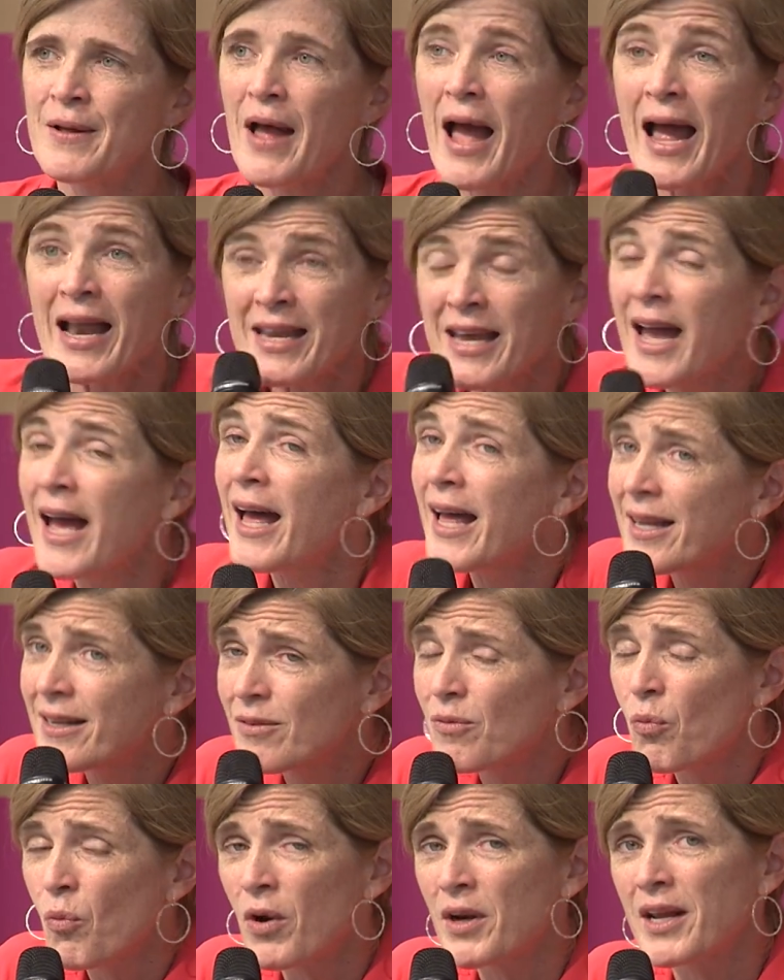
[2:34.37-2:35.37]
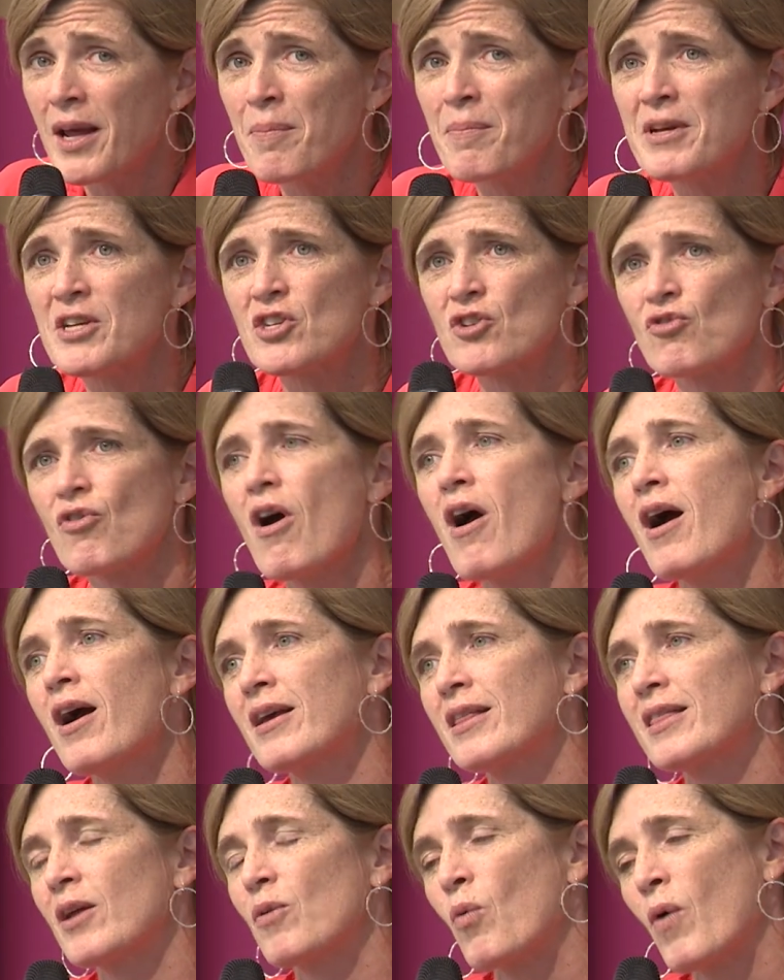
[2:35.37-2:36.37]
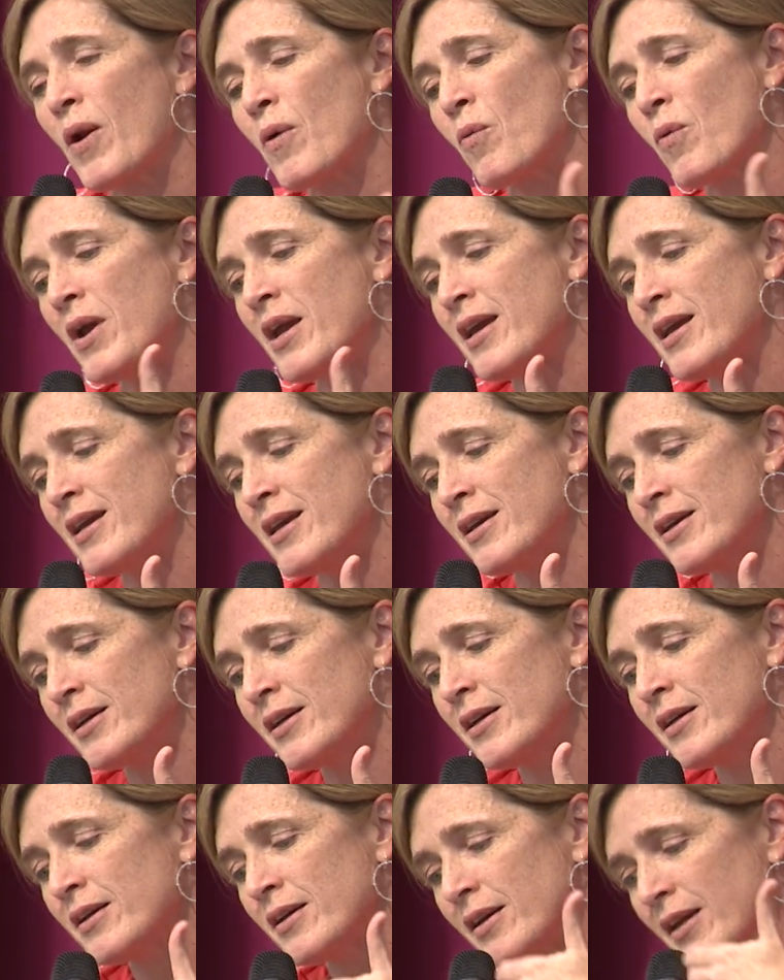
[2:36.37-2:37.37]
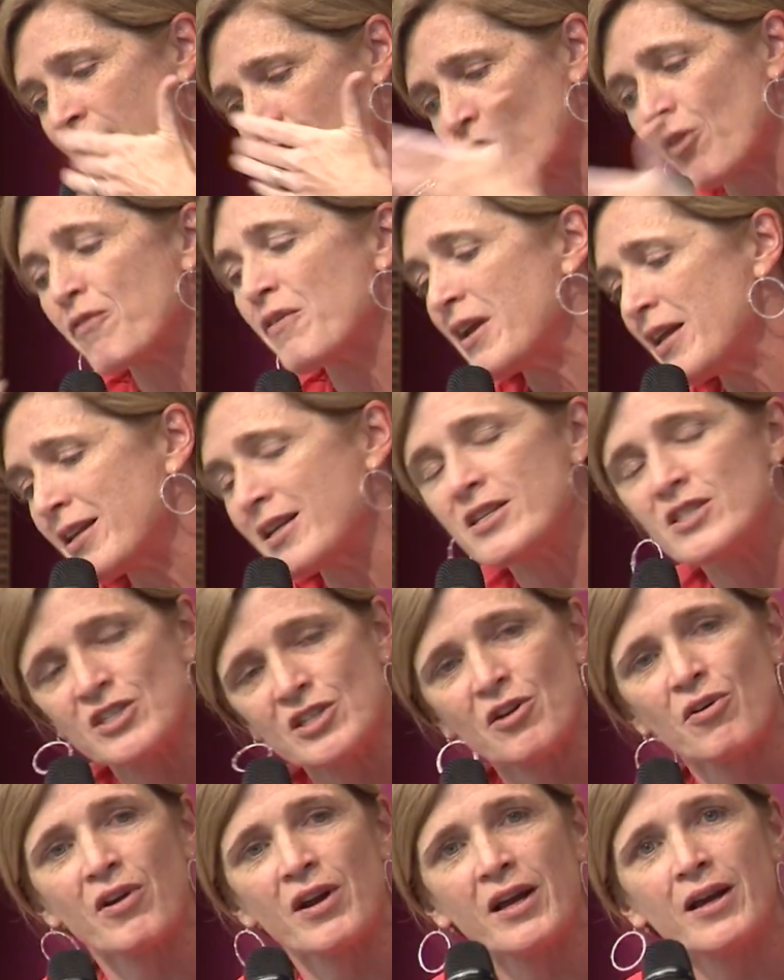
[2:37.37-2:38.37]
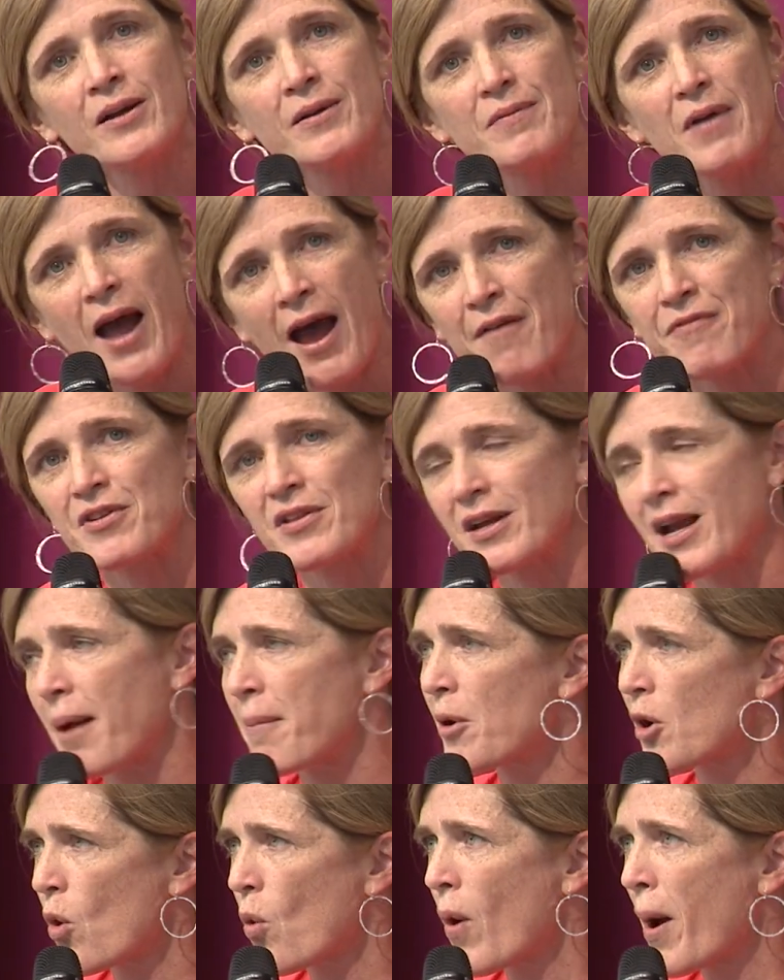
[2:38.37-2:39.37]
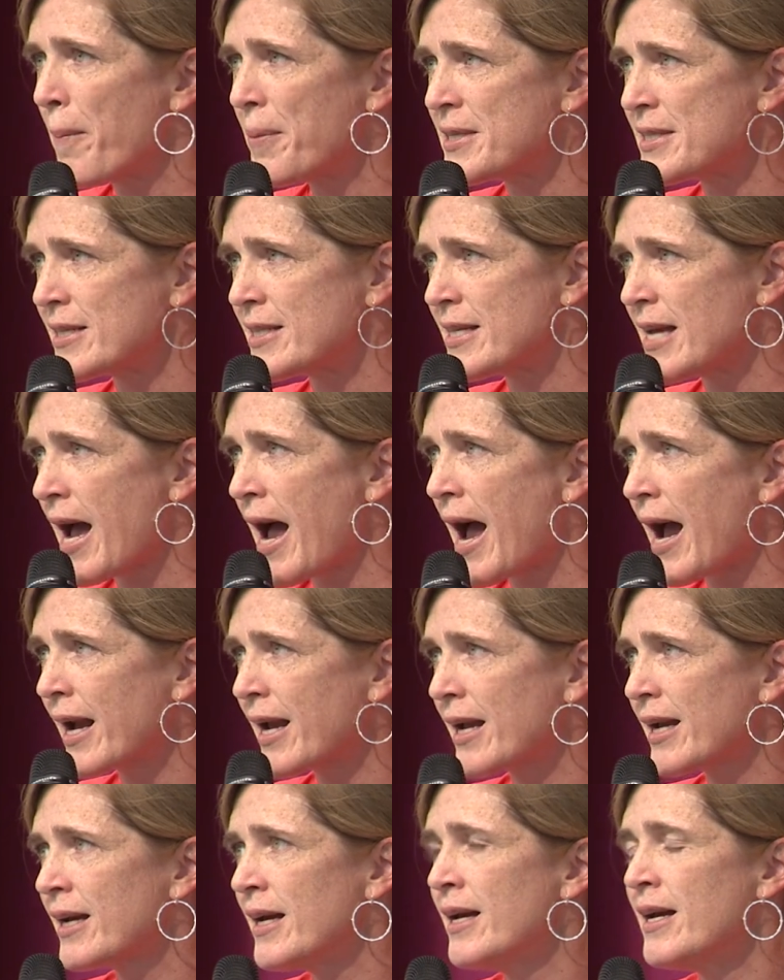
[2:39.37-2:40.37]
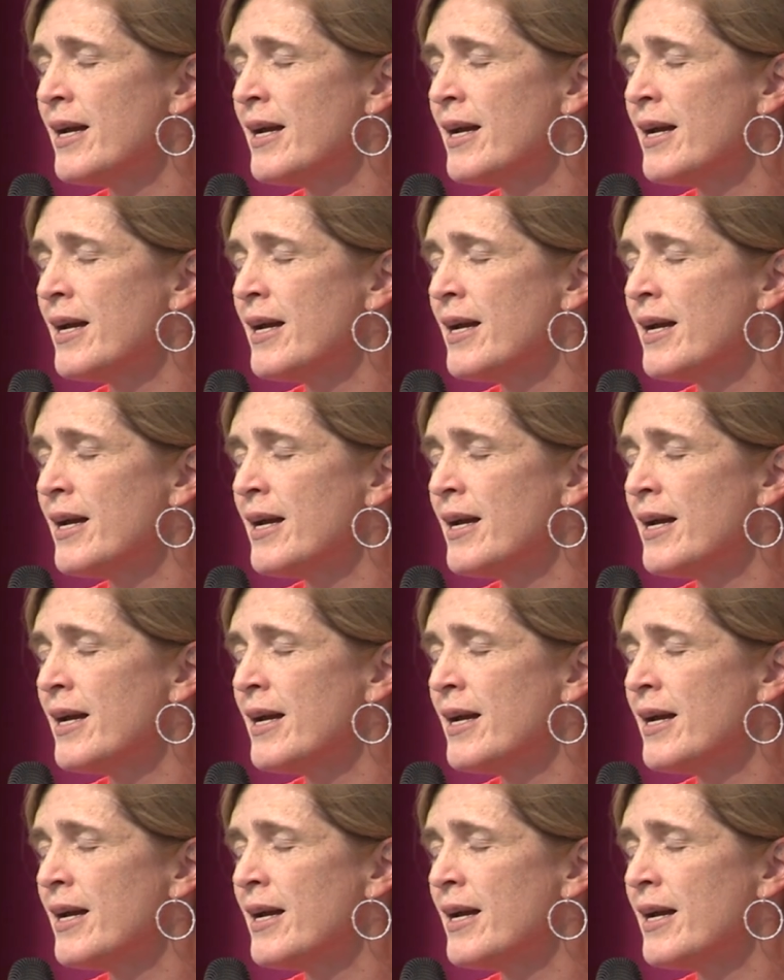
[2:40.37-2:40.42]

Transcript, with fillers: And yet, one can be struck that when we intervened in Syria after the chemical weapons attack